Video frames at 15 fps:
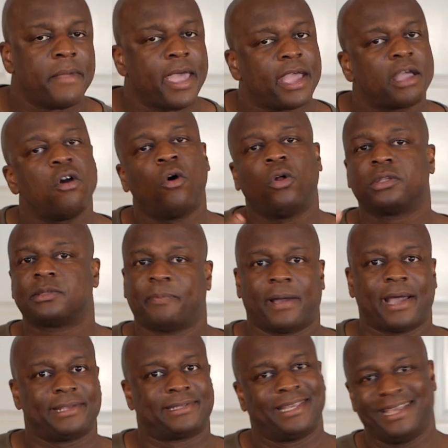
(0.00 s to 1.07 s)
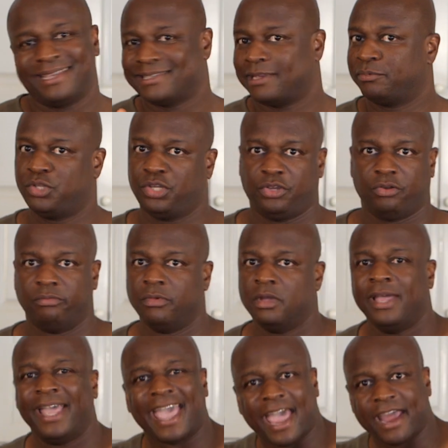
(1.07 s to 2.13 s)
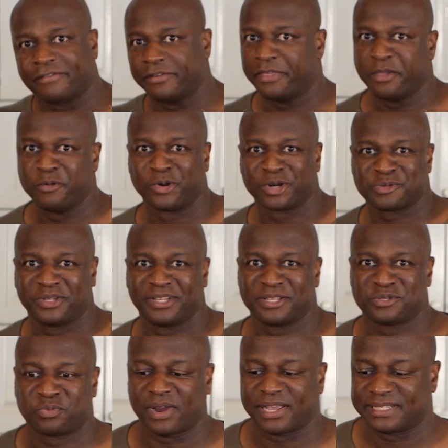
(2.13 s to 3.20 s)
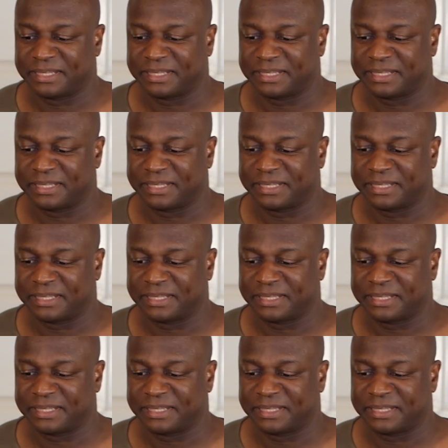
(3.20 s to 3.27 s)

Nutmeg, allspice, it's up to you. Everything works with this